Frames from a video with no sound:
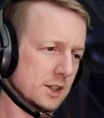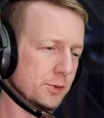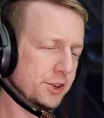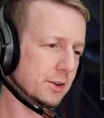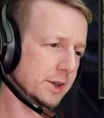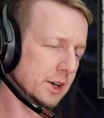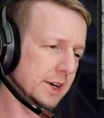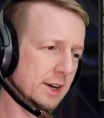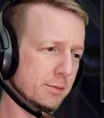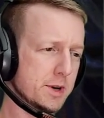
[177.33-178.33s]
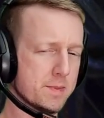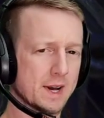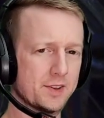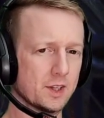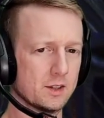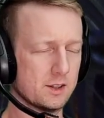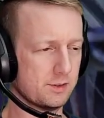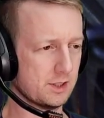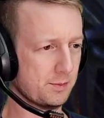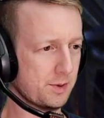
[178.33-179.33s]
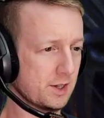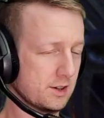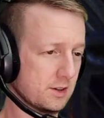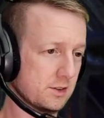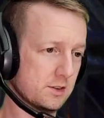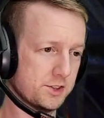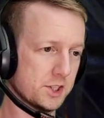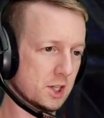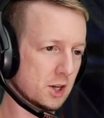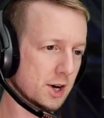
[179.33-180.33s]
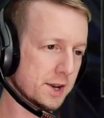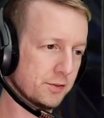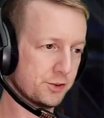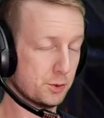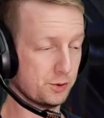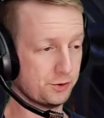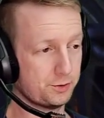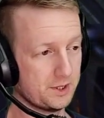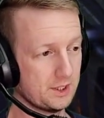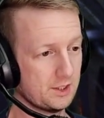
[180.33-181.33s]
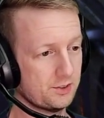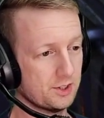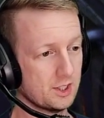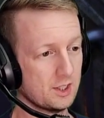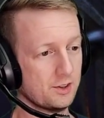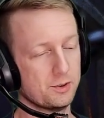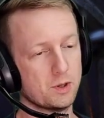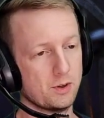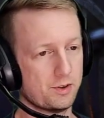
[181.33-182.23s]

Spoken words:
And we'll see how we go here. Pretty basic High Elf army. Just a line of staunch spears, some bolt